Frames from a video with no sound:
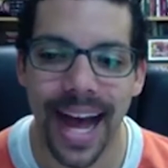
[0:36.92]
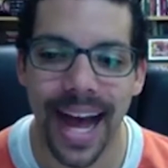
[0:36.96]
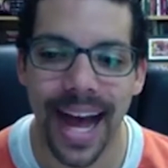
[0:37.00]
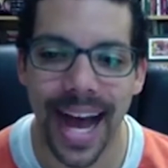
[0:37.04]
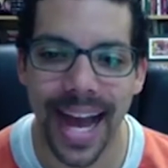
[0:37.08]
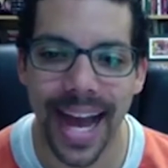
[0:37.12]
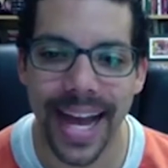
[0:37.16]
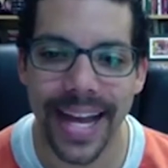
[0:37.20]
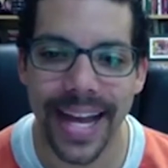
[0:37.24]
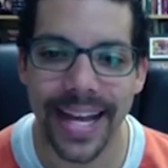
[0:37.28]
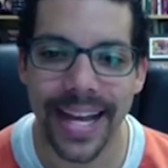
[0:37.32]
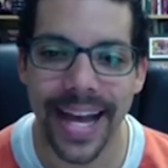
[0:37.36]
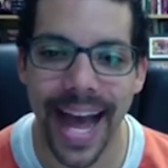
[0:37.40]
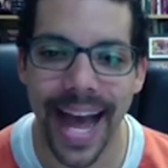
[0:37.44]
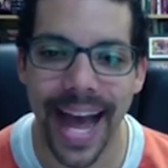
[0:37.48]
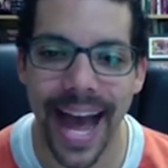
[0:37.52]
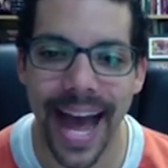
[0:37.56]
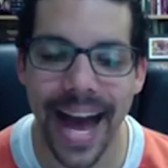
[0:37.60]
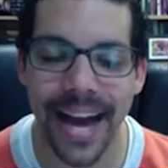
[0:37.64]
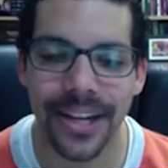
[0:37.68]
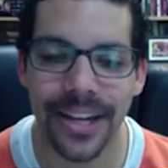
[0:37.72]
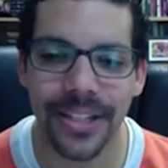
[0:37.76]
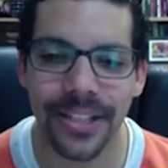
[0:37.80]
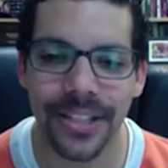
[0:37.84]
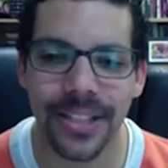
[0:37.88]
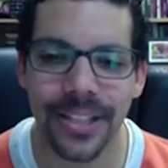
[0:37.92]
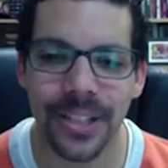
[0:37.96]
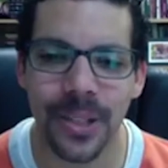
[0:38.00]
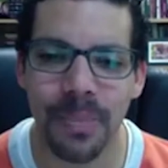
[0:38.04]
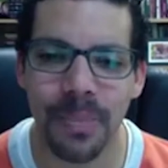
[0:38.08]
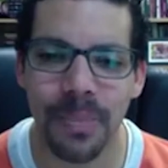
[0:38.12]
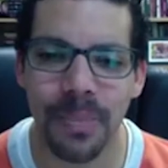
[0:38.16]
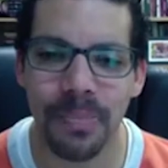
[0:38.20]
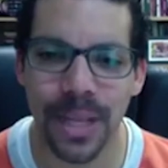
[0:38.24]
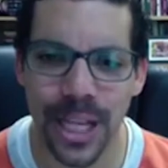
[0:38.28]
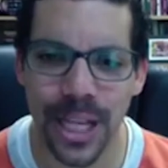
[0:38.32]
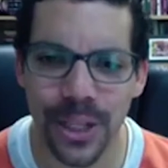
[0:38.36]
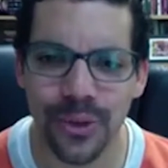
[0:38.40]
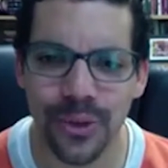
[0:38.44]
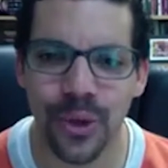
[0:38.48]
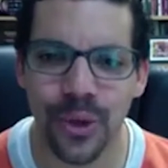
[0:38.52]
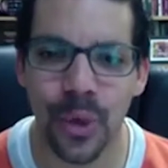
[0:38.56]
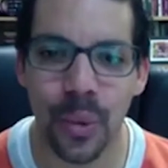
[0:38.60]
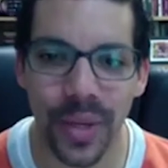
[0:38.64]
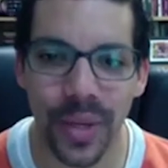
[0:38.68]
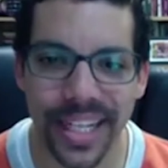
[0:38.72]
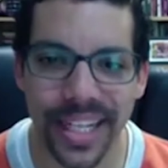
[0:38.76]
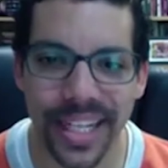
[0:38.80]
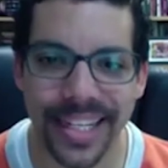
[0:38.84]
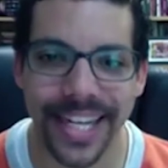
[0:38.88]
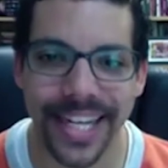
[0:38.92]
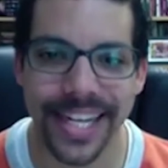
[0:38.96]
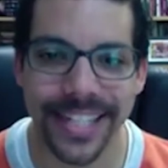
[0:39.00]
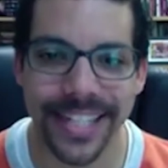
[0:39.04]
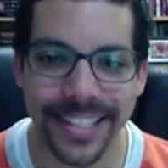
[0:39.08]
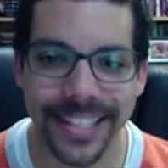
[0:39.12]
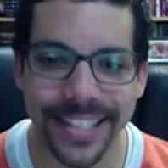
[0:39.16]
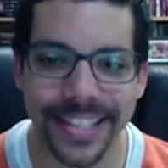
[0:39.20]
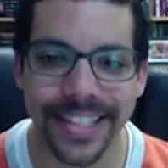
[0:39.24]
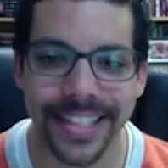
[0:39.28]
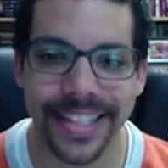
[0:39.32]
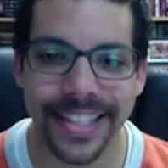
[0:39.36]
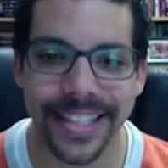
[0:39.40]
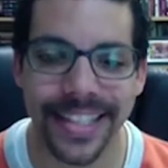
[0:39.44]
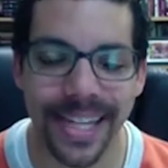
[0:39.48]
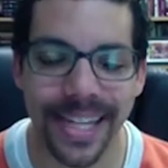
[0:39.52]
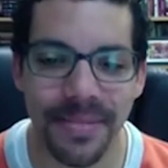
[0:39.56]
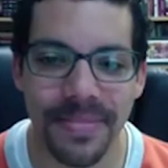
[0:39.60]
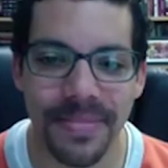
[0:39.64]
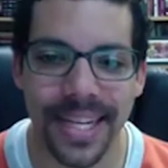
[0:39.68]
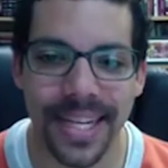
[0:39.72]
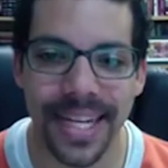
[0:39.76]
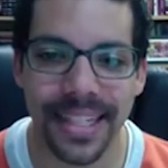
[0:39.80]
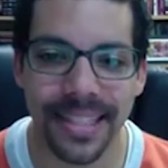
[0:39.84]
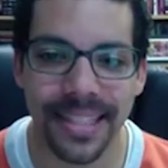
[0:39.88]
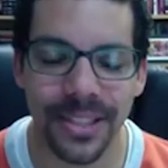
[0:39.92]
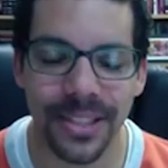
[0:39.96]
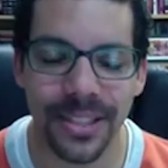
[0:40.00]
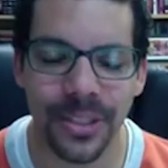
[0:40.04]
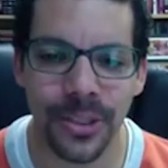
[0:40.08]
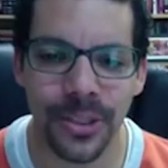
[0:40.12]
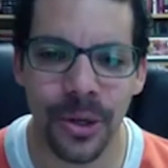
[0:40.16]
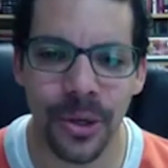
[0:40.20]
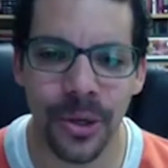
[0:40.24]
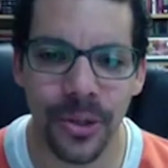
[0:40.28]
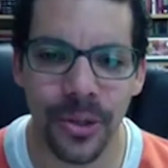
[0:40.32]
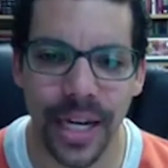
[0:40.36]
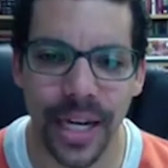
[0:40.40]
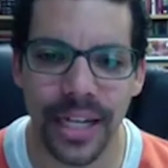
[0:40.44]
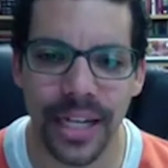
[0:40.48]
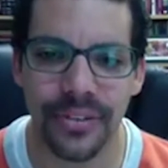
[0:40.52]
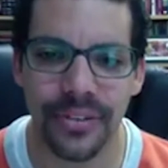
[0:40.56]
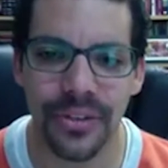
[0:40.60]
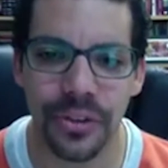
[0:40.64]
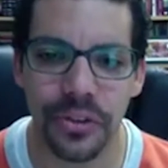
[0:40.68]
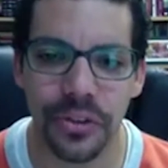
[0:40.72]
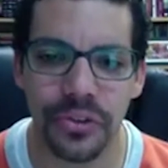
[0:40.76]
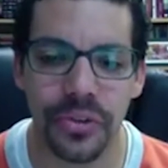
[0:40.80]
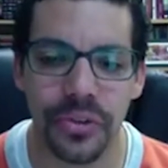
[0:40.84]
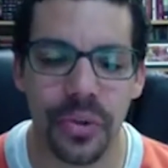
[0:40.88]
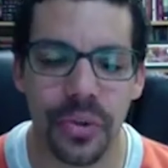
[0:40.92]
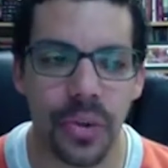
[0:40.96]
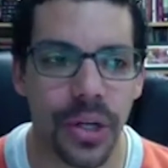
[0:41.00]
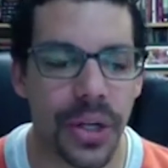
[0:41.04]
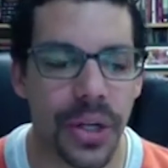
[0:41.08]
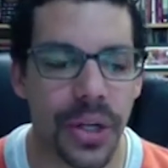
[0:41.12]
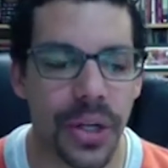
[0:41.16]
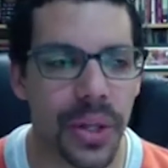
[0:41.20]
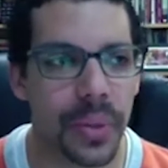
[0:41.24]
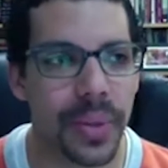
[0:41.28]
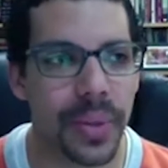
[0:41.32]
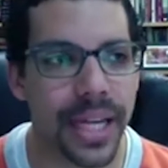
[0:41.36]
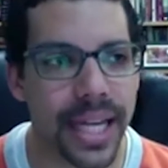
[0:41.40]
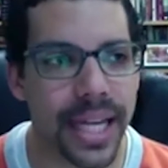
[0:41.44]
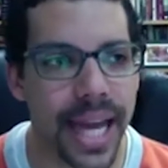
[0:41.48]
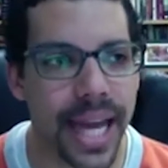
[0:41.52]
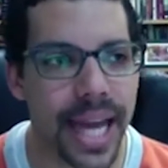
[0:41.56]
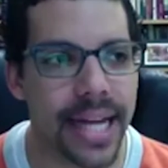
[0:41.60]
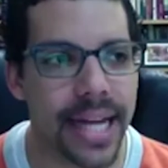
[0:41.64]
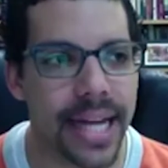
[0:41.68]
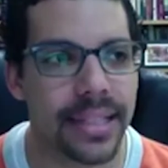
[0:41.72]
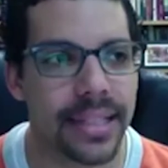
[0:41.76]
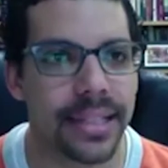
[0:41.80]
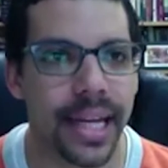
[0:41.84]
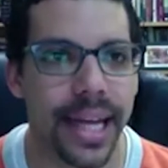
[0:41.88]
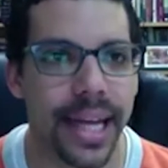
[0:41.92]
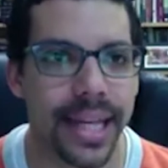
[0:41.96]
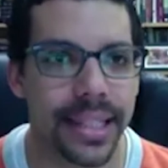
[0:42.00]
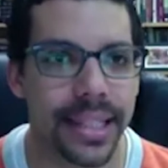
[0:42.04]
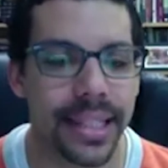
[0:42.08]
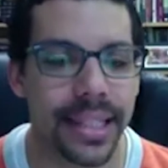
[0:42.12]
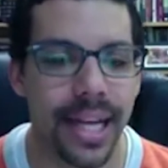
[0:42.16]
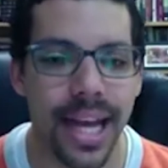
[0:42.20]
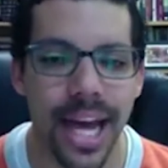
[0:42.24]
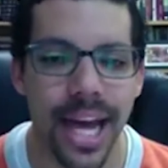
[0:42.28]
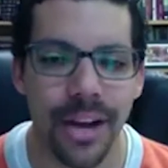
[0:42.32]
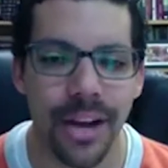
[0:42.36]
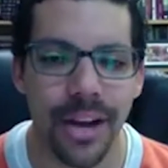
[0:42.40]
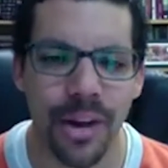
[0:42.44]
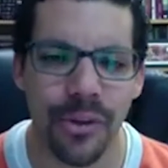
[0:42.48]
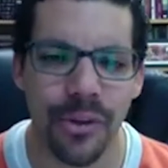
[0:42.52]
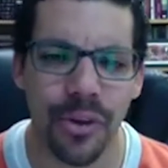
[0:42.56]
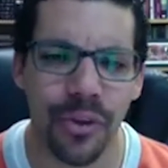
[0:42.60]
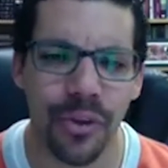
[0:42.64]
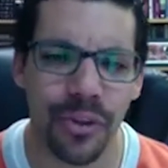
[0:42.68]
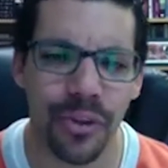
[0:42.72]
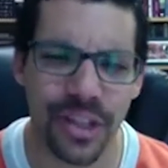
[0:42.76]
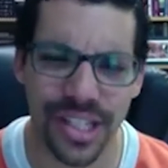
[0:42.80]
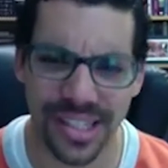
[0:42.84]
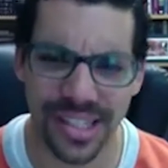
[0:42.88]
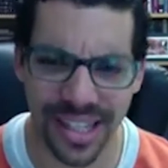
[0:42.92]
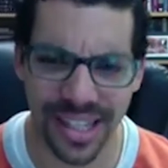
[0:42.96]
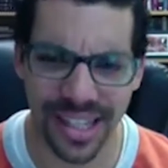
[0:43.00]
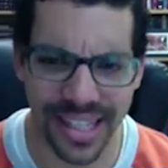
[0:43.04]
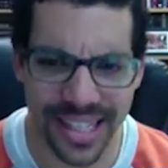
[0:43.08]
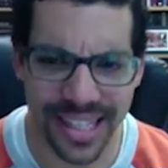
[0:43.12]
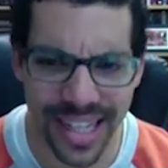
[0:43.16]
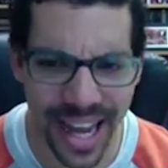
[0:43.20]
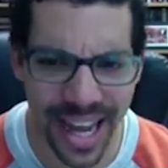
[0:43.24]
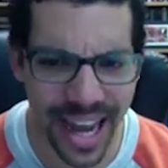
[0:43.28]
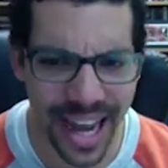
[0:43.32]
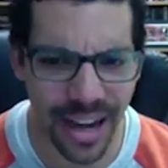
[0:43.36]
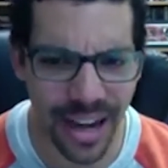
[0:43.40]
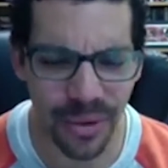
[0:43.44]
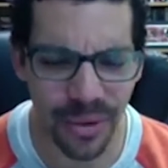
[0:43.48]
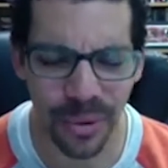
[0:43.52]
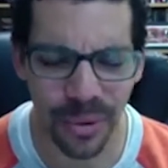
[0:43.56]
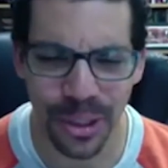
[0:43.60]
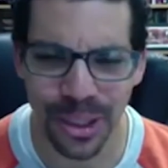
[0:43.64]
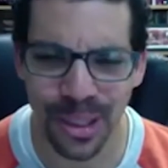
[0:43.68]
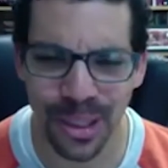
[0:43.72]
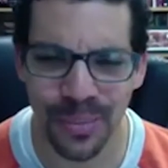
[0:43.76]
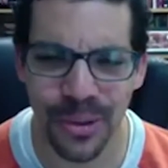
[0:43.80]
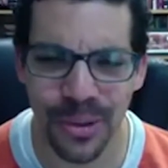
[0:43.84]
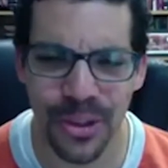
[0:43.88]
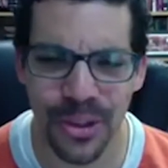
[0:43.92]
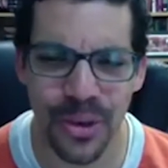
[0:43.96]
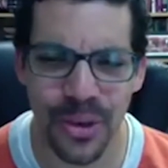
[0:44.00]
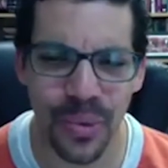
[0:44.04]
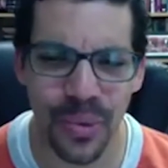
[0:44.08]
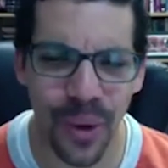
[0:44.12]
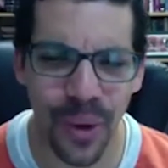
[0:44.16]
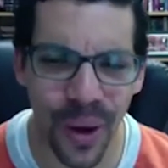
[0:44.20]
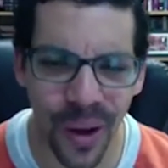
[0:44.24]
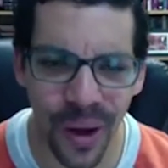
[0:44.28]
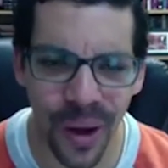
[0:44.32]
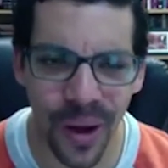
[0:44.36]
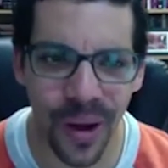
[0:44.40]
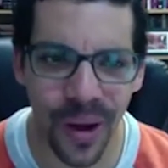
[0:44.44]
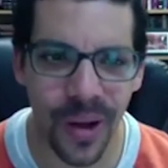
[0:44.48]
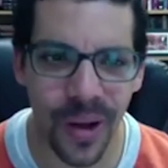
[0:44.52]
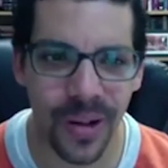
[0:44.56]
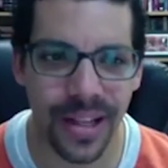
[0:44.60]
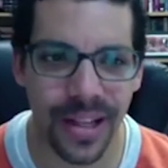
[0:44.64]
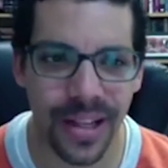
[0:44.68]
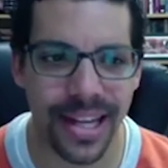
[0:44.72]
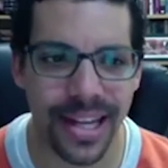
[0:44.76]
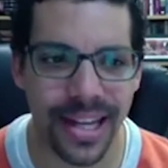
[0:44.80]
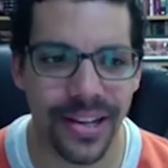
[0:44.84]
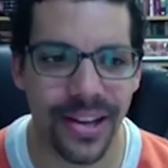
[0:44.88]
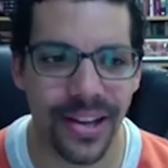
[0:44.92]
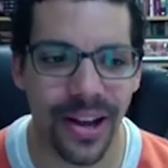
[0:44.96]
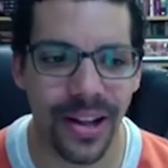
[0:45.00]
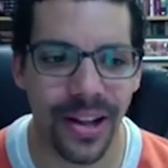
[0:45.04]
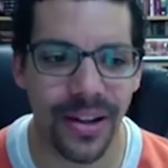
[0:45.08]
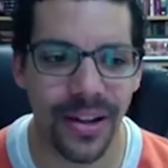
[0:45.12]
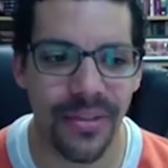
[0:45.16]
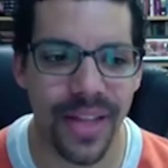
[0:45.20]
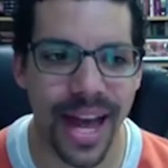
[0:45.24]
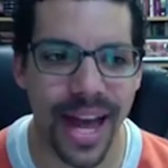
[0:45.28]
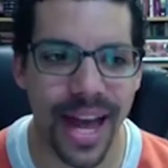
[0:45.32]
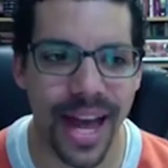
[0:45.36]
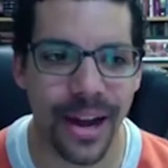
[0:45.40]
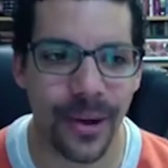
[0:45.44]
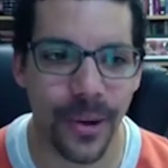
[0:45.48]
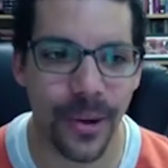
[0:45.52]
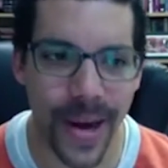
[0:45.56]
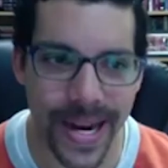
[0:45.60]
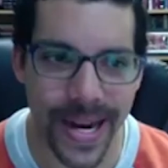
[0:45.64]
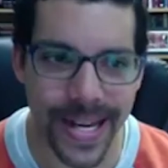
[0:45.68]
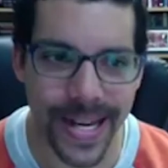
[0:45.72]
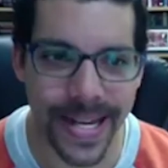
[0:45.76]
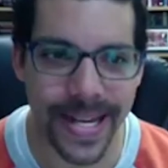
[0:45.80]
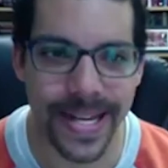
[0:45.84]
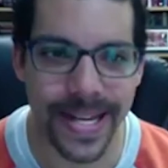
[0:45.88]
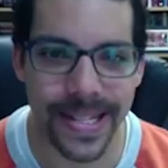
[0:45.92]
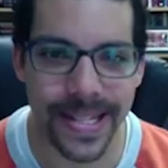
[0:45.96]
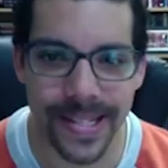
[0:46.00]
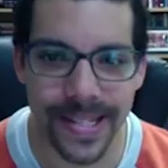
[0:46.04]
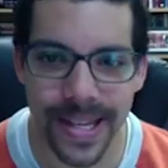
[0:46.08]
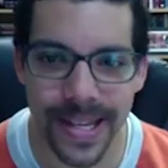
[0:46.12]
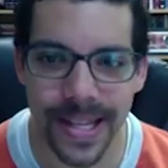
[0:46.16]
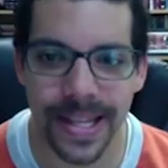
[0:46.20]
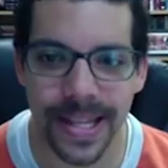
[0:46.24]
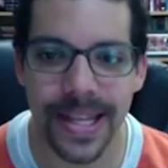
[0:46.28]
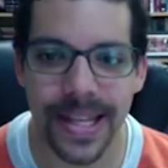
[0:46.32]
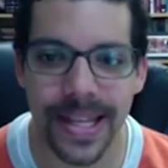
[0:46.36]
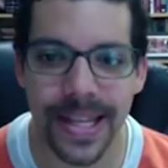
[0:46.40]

I had such a peaceful weekend and so grateful for the weekend and grateful for Sunday and worship with you all and all of that greatness.